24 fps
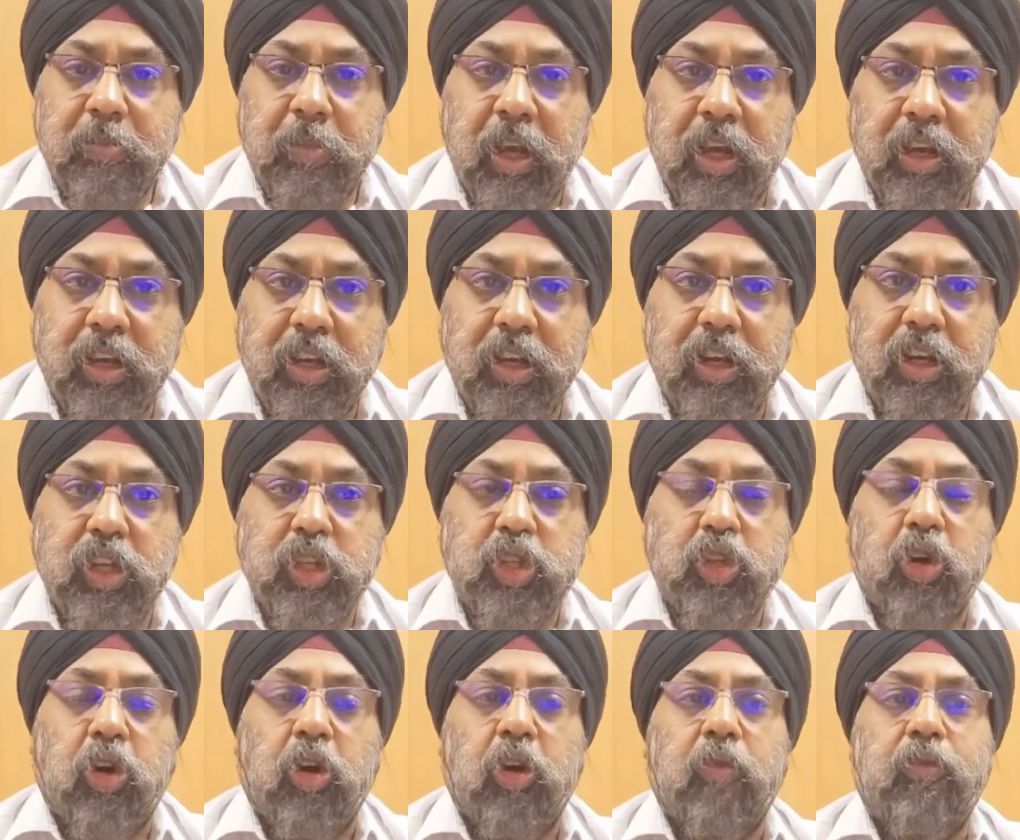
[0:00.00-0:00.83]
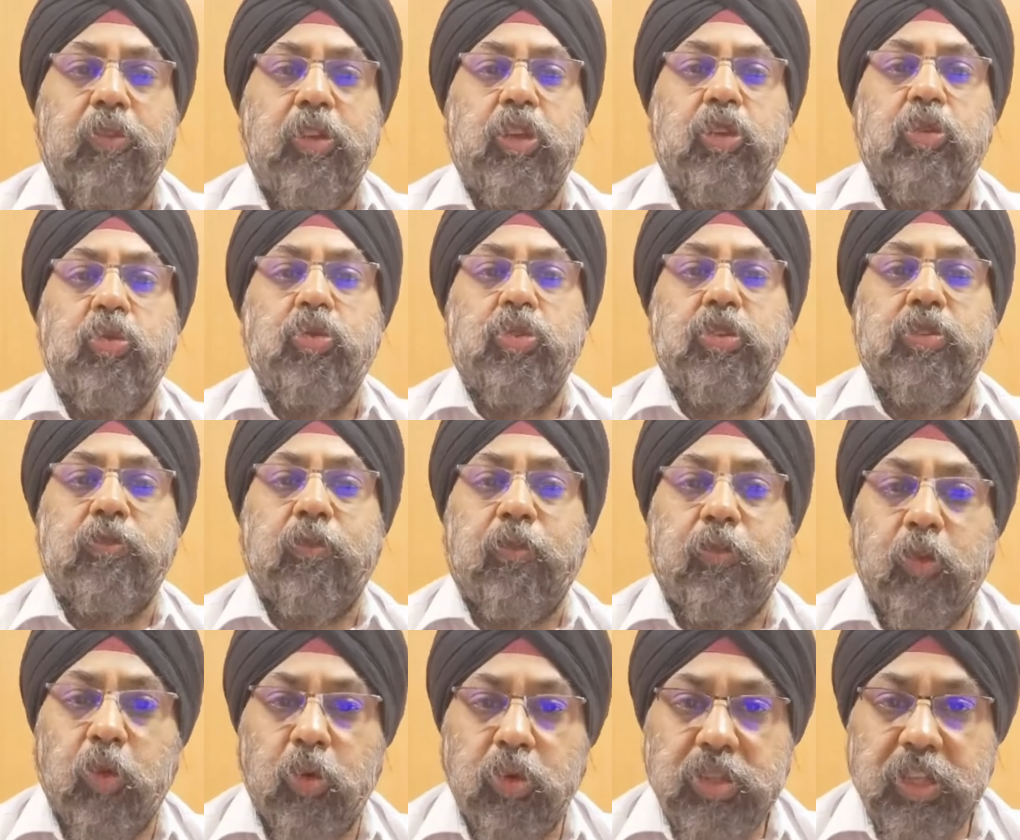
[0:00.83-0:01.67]
markers or we use
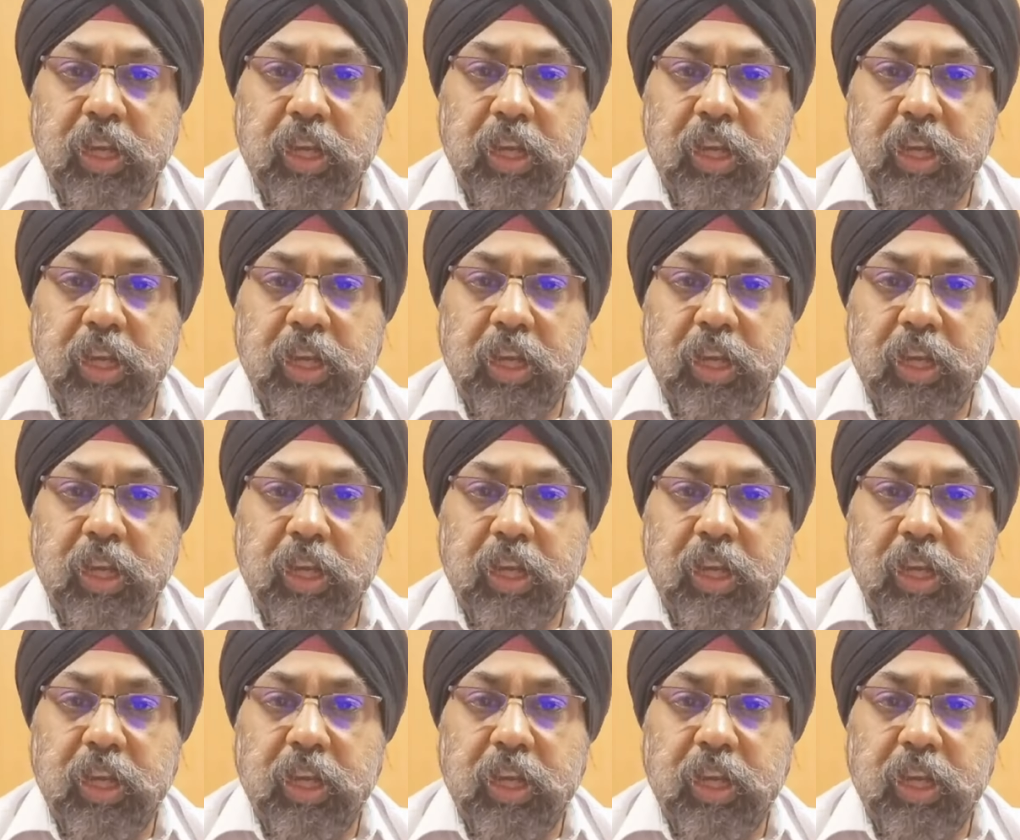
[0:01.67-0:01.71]
flow